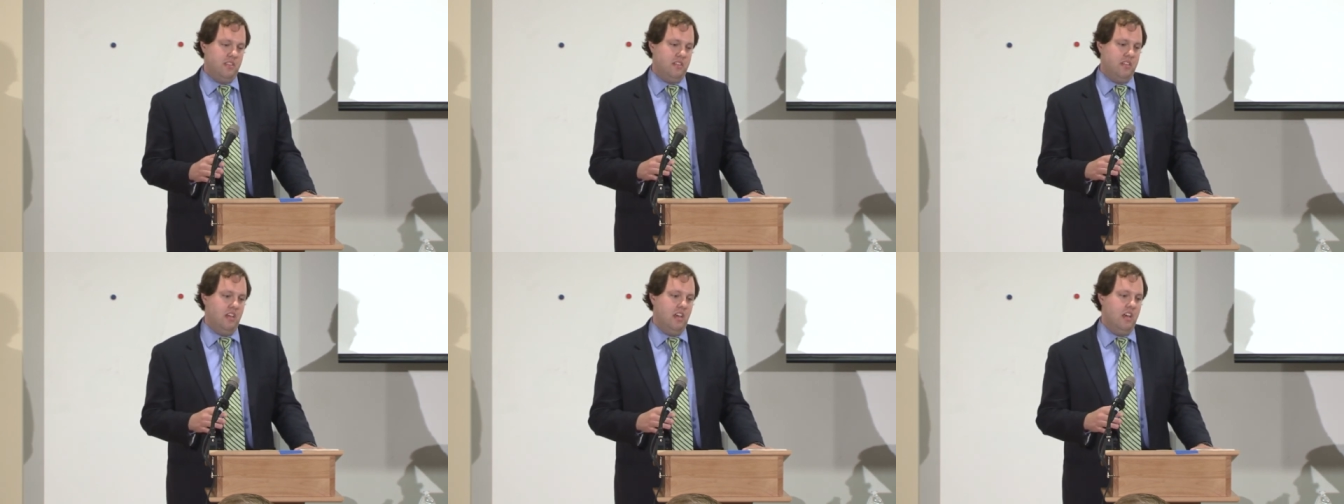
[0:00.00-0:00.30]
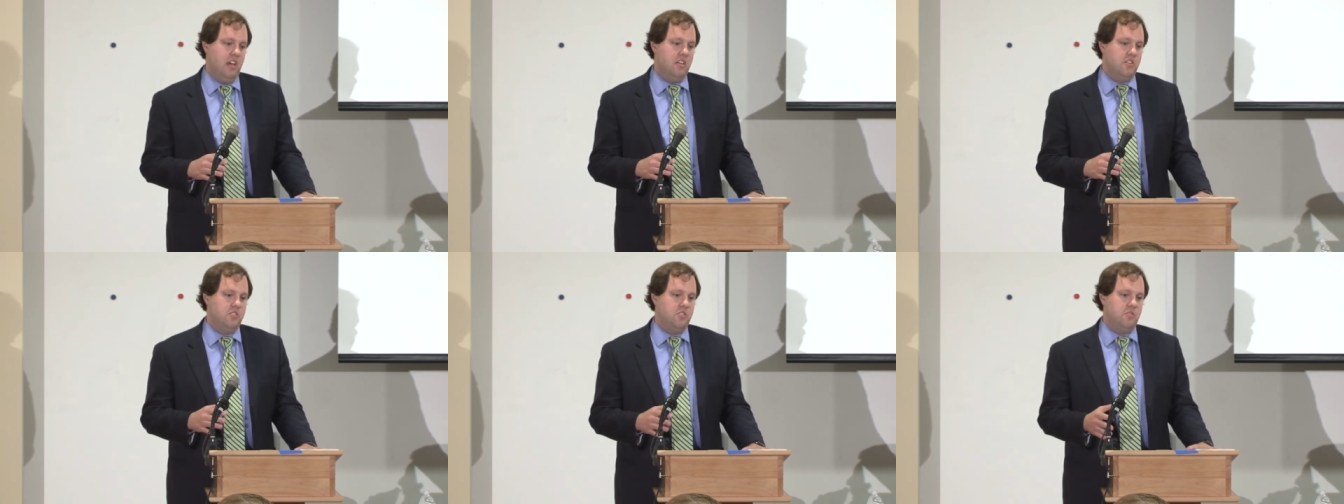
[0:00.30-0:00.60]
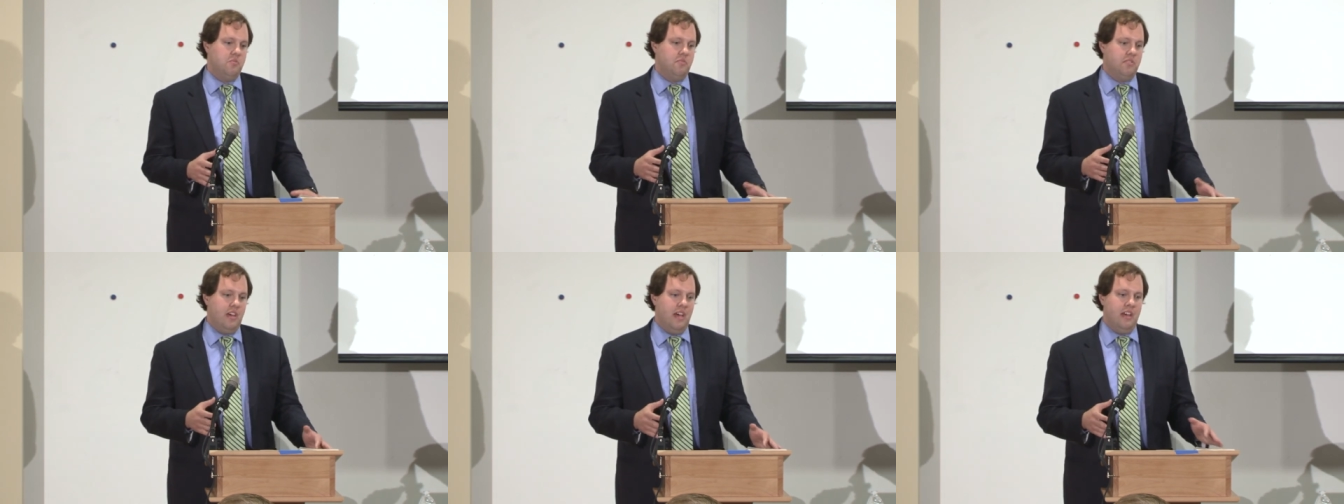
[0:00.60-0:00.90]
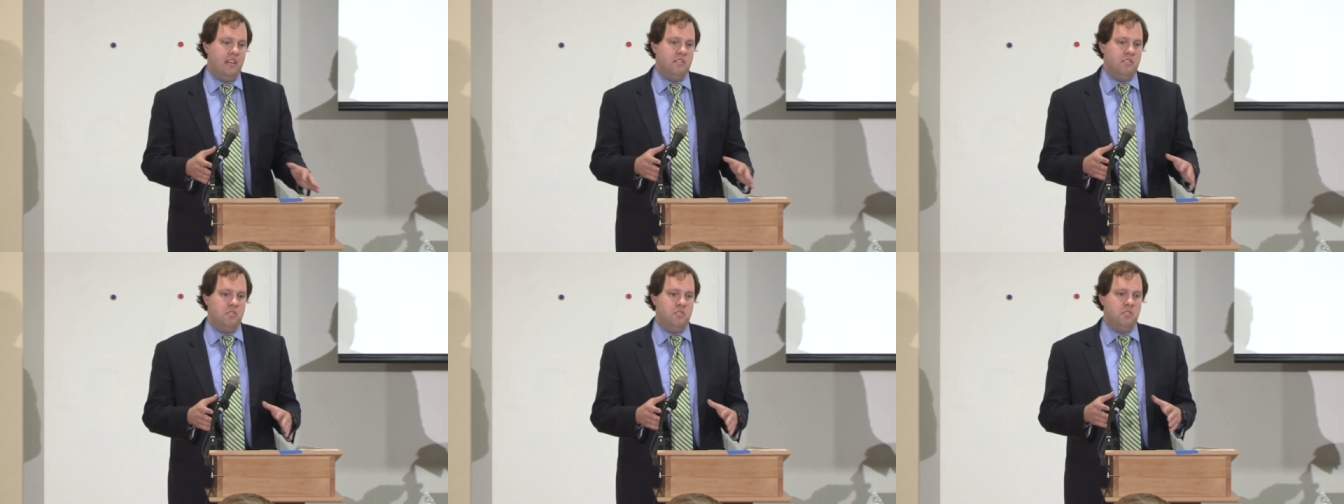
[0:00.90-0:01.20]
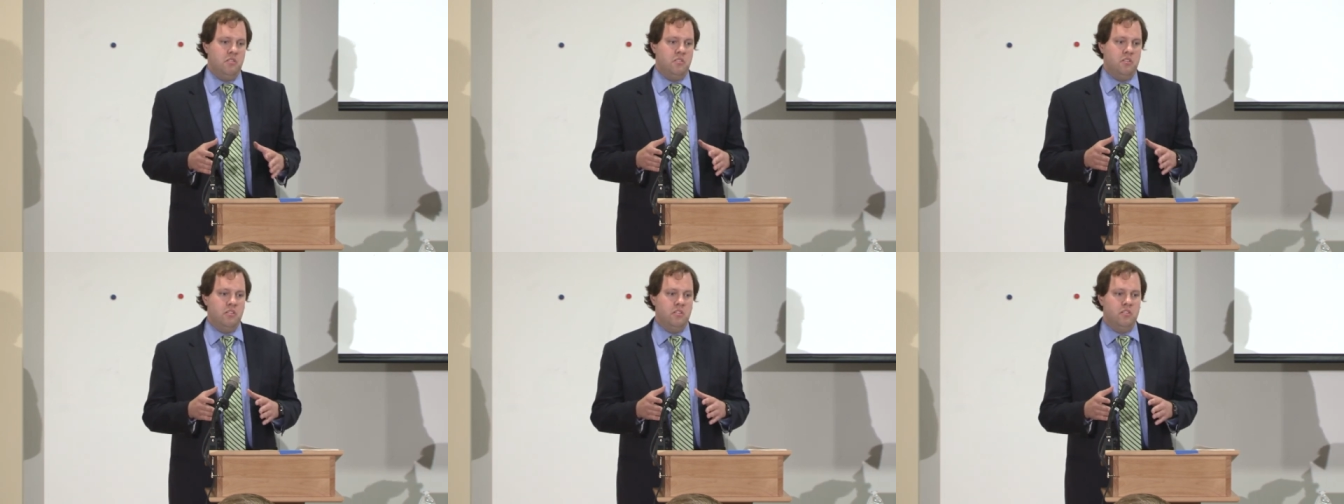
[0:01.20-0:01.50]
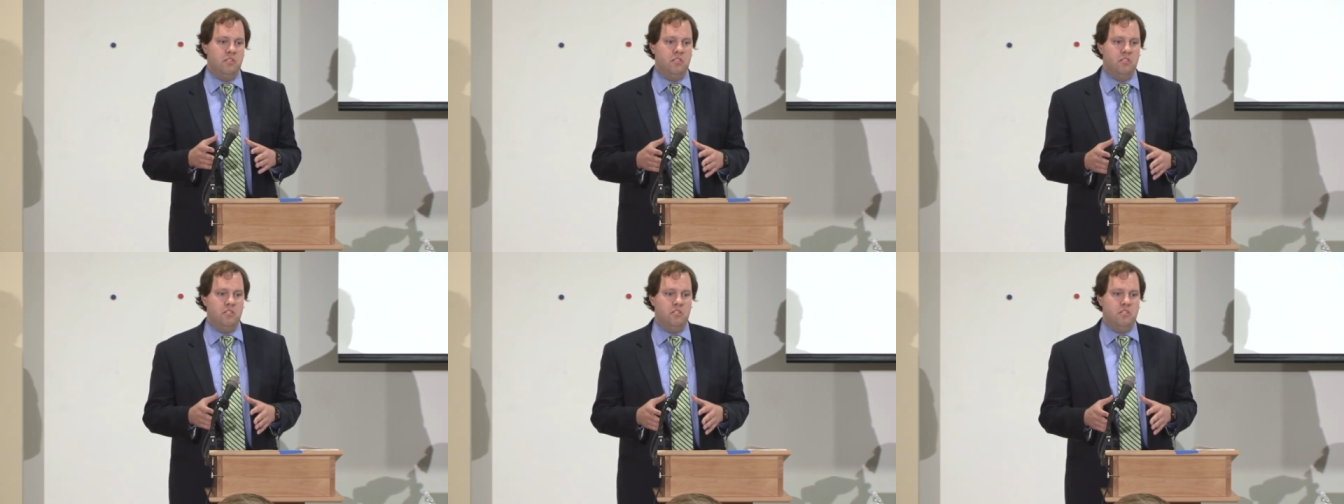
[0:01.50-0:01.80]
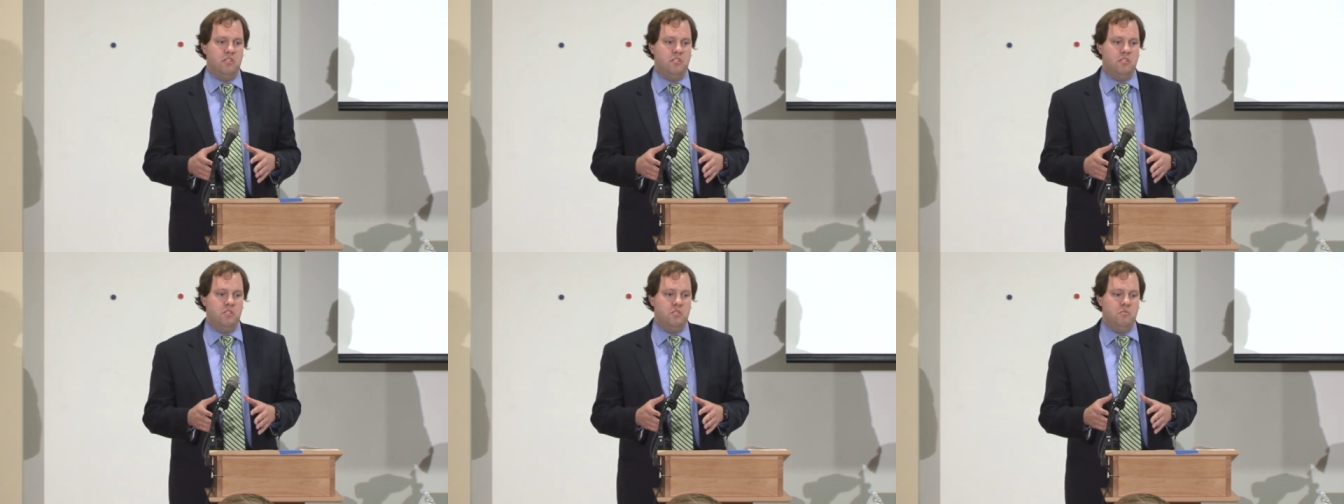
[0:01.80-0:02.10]
And so that
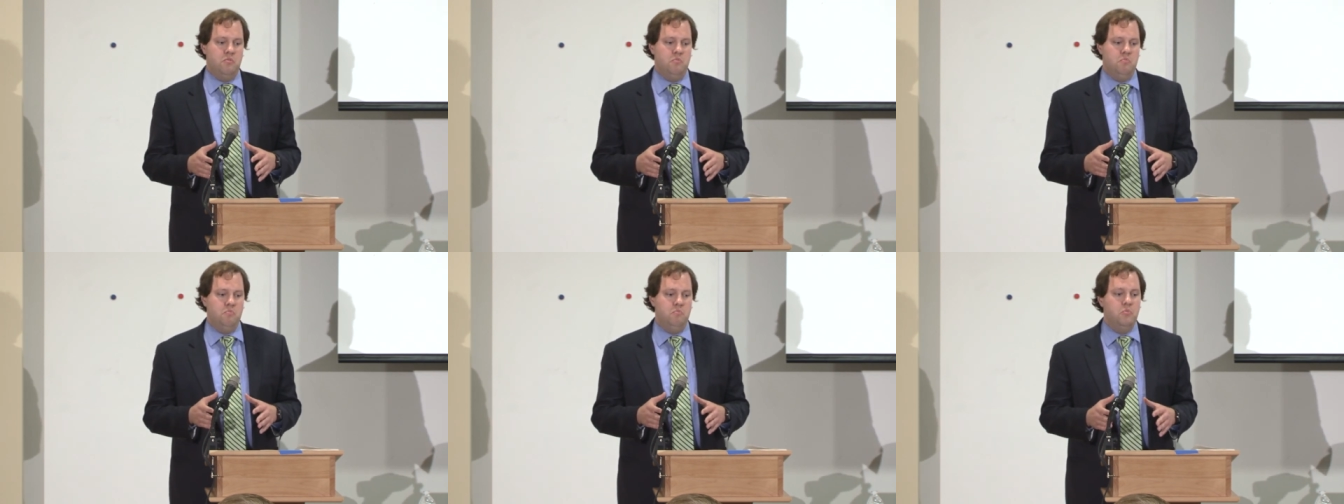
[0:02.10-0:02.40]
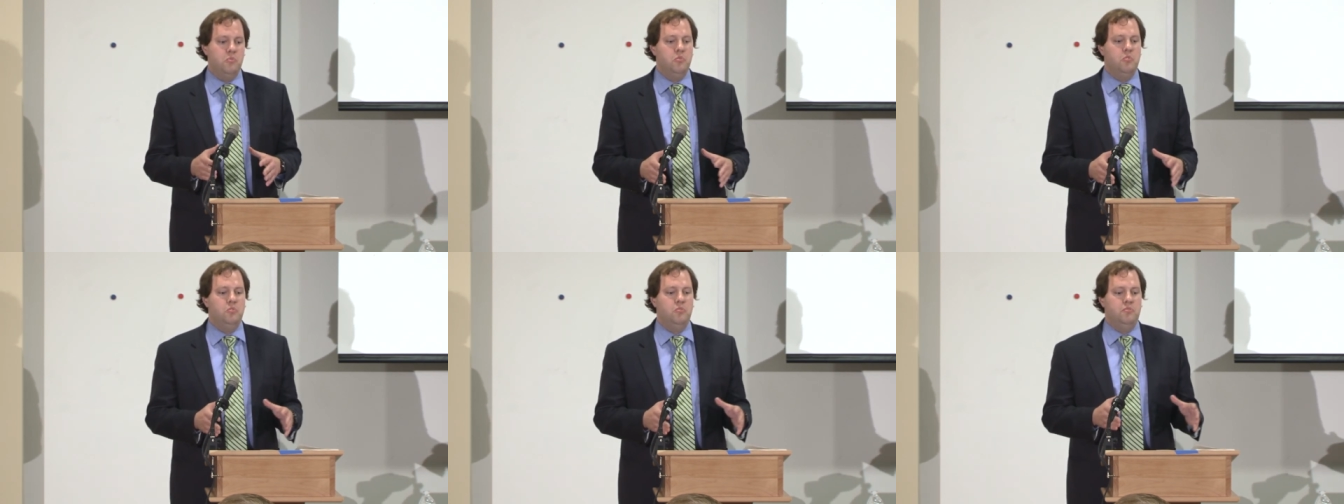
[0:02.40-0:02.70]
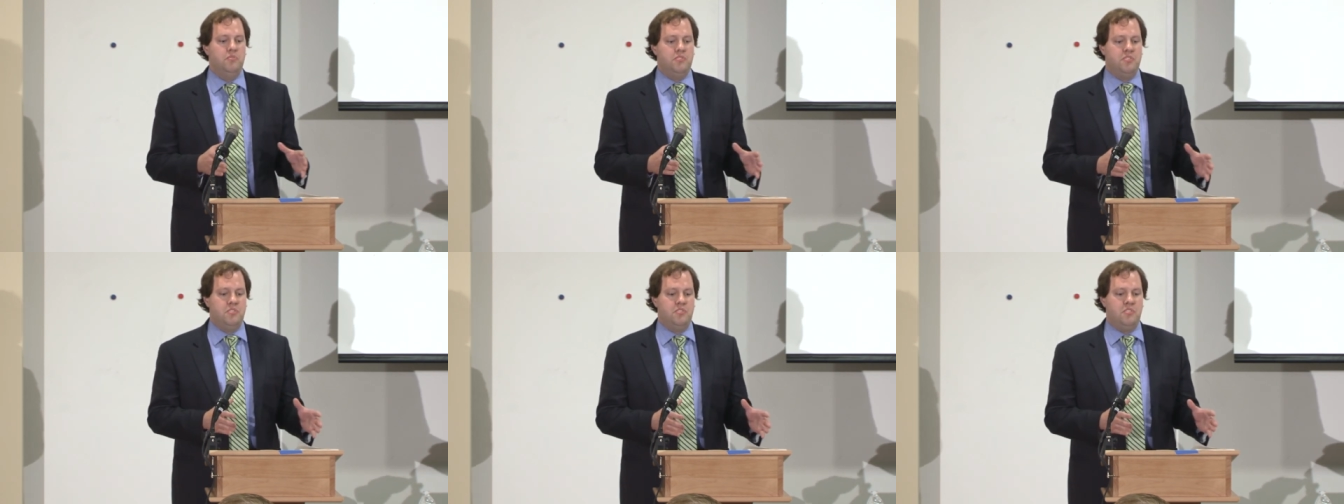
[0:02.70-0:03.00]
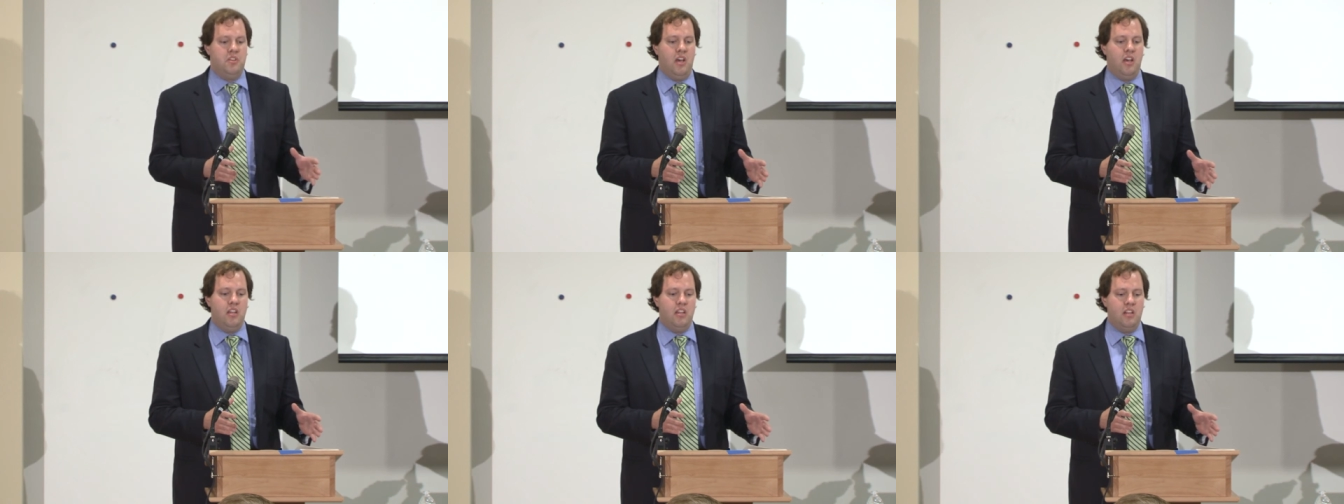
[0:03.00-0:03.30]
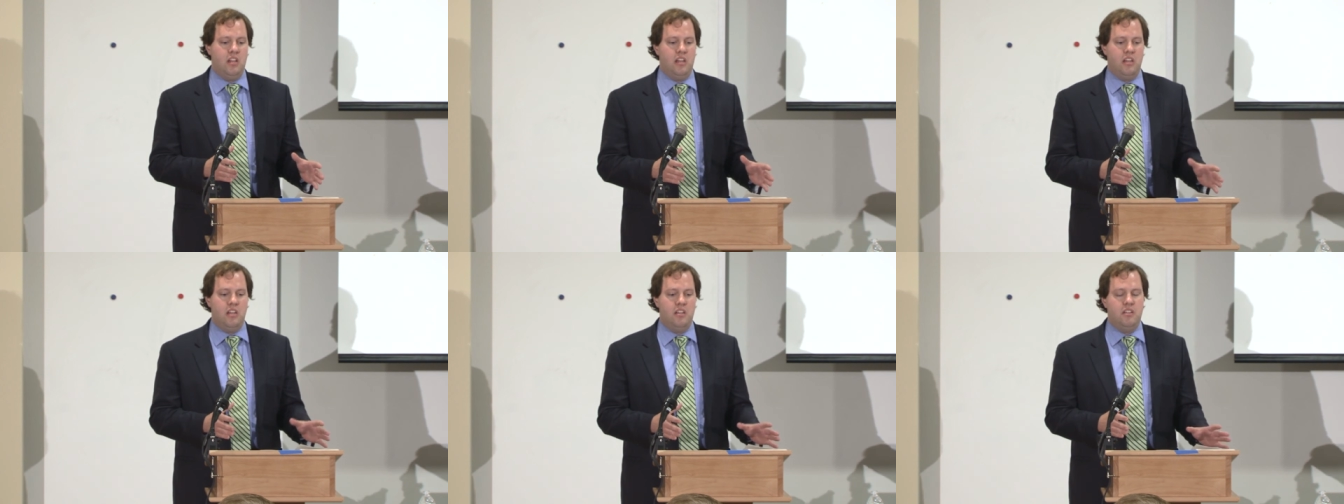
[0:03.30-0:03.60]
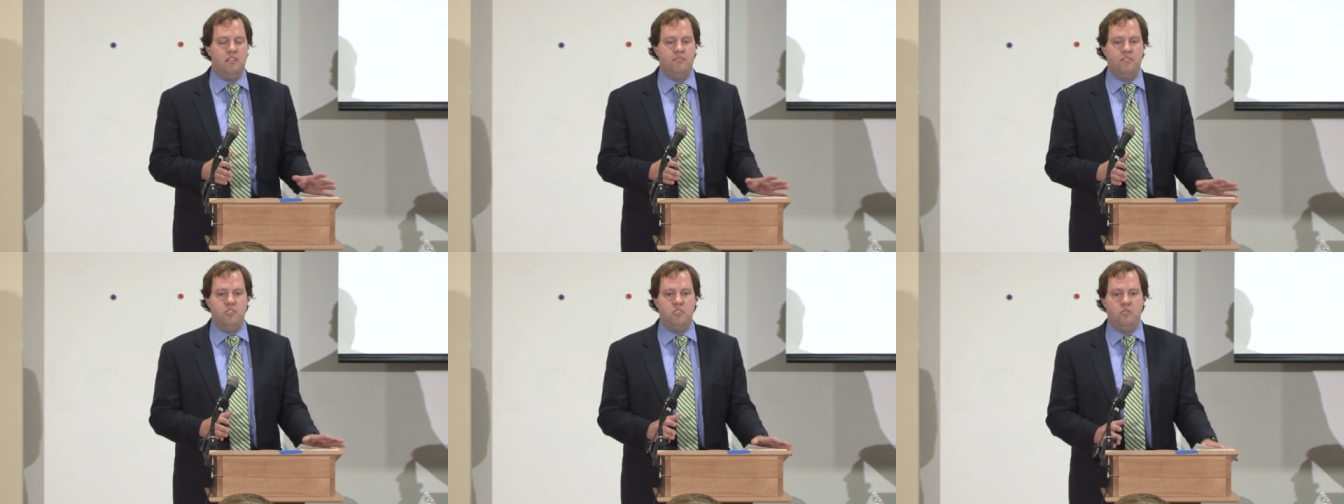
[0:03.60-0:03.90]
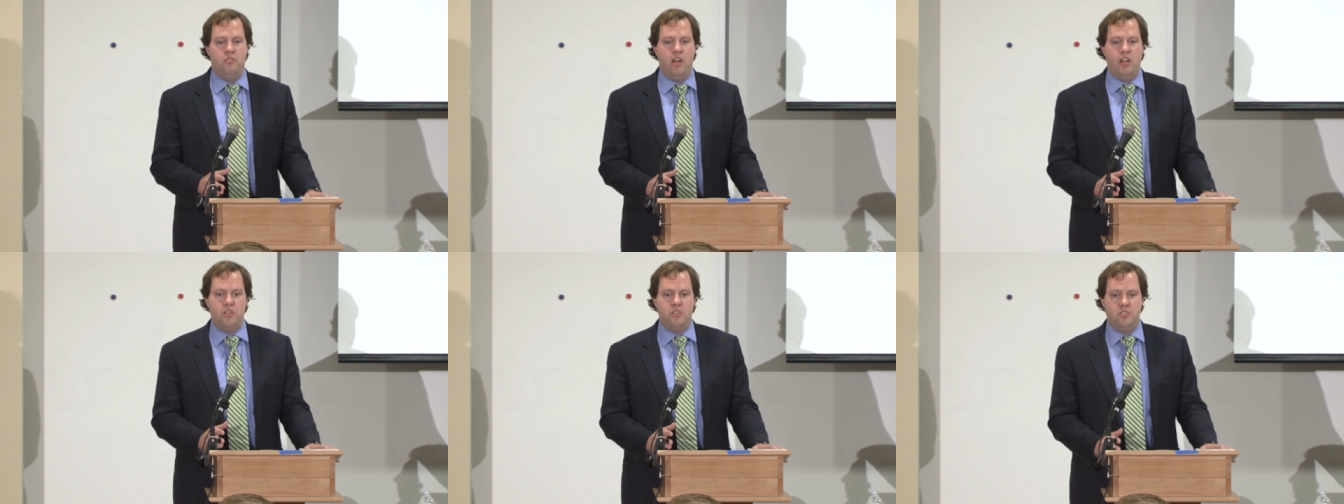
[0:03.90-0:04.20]
moved society in a different
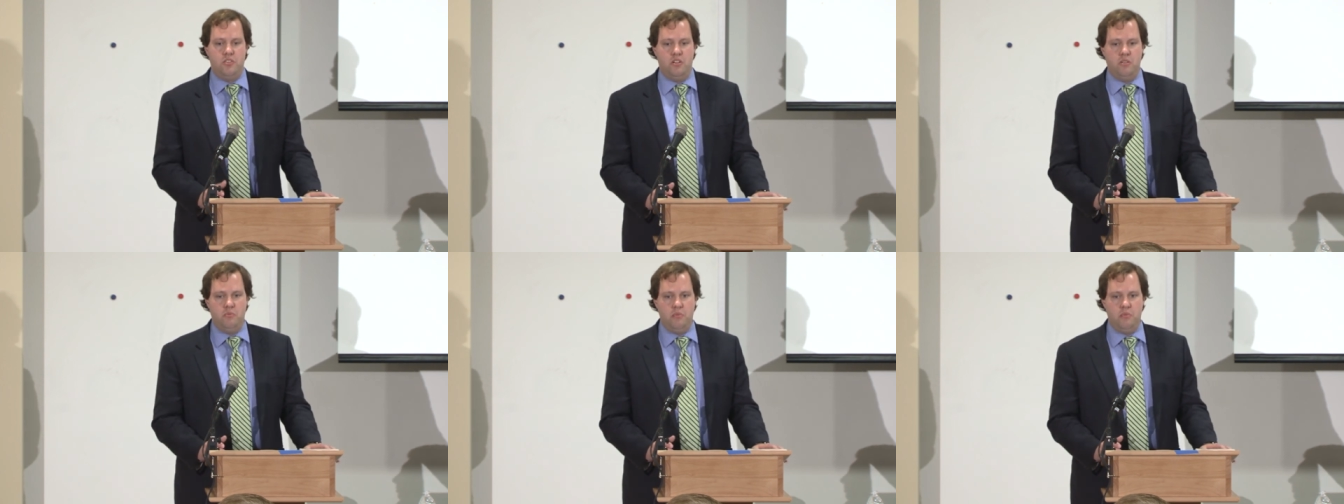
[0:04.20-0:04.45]
direction.